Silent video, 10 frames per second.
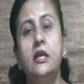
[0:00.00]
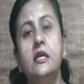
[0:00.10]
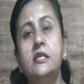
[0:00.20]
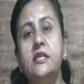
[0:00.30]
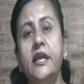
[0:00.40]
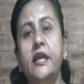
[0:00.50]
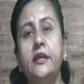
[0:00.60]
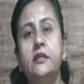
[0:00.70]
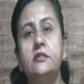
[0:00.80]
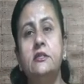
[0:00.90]

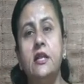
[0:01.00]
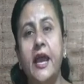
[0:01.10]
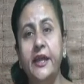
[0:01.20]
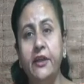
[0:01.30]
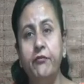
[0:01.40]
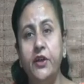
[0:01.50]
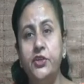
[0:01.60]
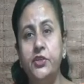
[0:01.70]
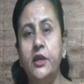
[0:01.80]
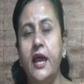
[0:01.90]
Second is sliding
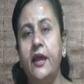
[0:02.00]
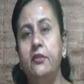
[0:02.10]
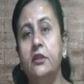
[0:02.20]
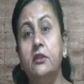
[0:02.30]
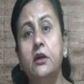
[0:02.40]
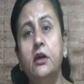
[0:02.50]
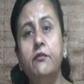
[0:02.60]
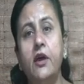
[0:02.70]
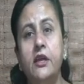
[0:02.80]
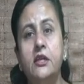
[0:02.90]
friction, and the
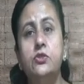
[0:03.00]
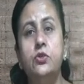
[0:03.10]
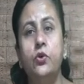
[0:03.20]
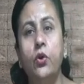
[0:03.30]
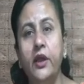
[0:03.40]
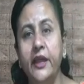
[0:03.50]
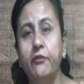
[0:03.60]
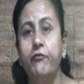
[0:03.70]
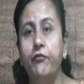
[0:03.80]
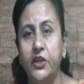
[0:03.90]
third one is
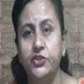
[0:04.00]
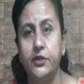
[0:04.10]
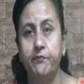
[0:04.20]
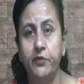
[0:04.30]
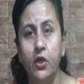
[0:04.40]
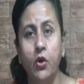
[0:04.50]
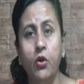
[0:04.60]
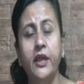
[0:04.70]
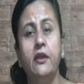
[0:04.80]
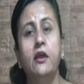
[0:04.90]
rolling friction.
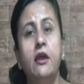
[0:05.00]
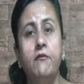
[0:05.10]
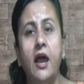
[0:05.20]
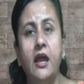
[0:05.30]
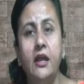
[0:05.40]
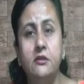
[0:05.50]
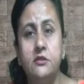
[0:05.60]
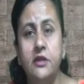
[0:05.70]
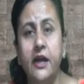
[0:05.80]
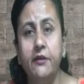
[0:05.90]
Okay, I'll
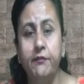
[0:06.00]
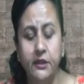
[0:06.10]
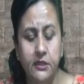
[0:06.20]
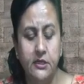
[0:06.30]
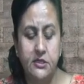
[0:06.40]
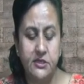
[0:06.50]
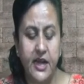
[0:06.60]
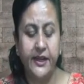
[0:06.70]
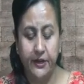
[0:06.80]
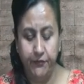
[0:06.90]
start with
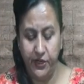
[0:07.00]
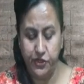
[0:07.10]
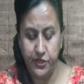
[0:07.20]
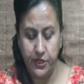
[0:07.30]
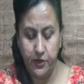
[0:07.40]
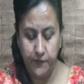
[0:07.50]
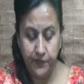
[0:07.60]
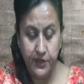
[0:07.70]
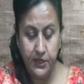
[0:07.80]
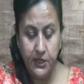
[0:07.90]
static friction
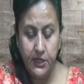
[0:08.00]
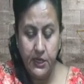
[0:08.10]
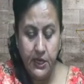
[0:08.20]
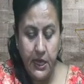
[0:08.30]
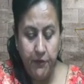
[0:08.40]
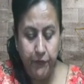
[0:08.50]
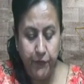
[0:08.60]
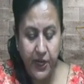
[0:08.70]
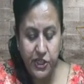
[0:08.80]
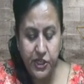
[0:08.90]
now.
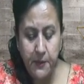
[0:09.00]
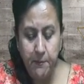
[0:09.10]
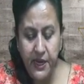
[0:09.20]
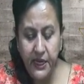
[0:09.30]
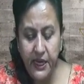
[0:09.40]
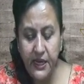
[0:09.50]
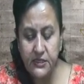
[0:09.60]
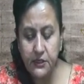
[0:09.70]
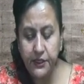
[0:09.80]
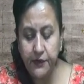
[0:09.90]
Friction being
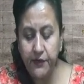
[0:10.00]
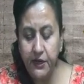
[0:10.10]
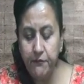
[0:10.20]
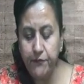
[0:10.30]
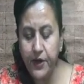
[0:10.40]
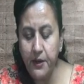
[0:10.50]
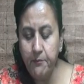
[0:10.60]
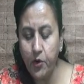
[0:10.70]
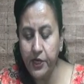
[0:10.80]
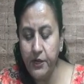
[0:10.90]
exerted when one
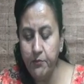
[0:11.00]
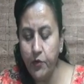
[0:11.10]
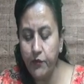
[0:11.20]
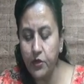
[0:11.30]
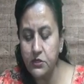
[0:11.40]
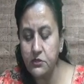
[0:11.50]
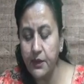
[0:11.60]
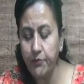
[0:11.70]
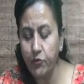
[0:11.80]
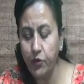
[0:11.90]
body moves or
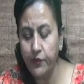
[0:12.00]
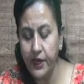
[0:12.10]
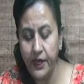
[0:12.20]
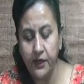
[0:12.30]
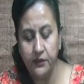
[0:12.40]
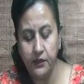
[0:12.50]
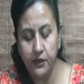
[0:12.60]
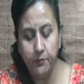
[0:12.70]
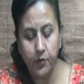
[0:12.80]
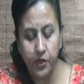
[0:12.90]
slips over
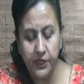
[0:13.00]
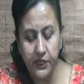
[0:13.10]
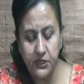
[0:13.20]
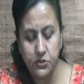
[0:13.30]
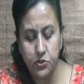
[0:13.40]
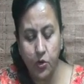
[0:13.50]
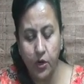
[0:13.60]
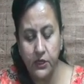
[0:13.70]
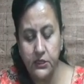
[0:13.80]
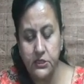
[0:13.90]
another body is
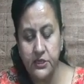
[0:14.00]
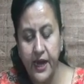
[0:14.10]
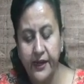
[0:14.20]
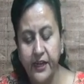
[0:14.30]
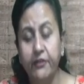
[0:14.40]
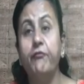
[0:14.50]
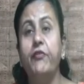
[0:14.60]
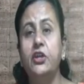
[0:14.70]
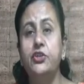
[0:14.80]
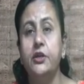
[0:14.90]
called a static
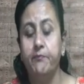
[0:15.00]
friction.